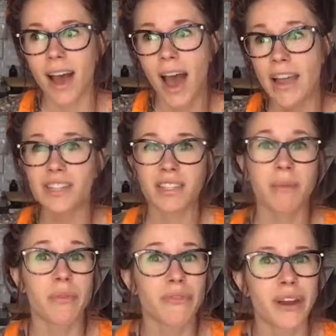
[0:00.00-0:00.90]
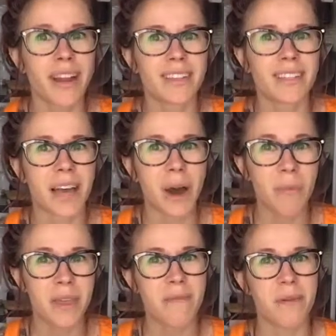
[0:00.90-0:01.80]
I just am afraid to tell
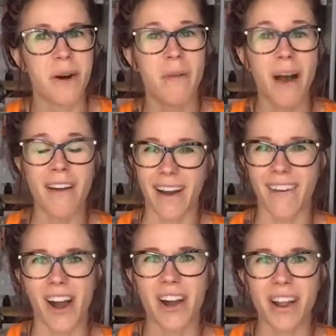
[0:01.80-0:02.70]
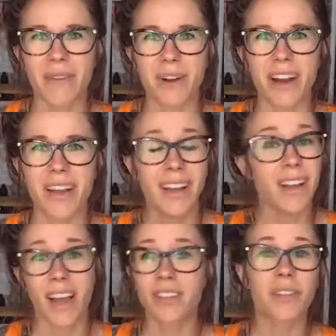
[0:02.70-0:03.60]
people about how hard I work.
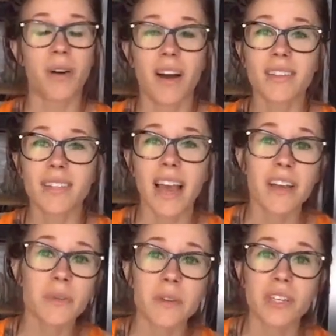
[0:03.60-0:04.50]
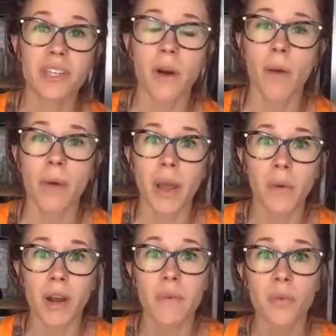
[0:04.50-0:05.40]
And so honestly, I just want to show up and I
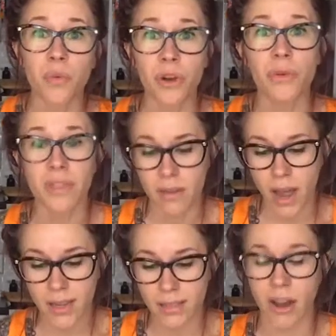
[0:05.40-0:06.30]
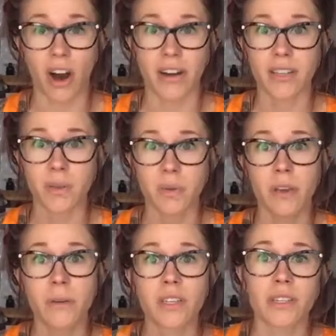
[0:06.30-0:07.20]
want to be real with you guys and honest with
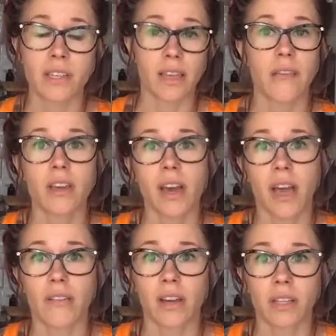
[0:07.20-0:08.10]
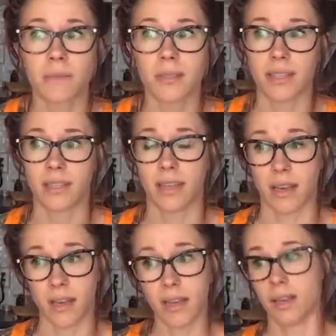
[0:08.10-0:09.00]
you and just to give you kind of a glimpse
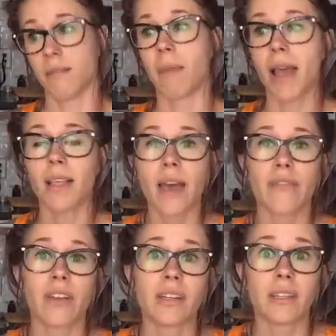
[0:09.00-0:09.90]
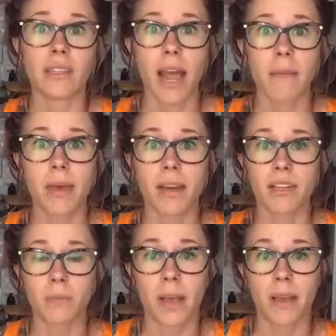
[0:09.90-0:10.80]
into my life and time
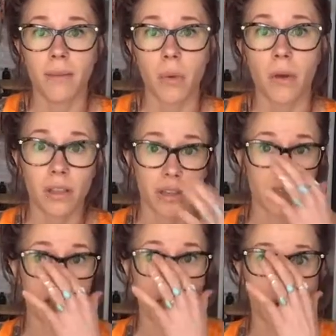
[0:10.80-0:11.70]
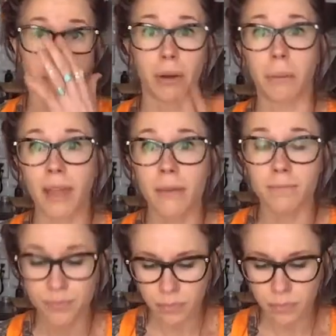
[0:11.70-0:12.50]
management and what it looks like for me.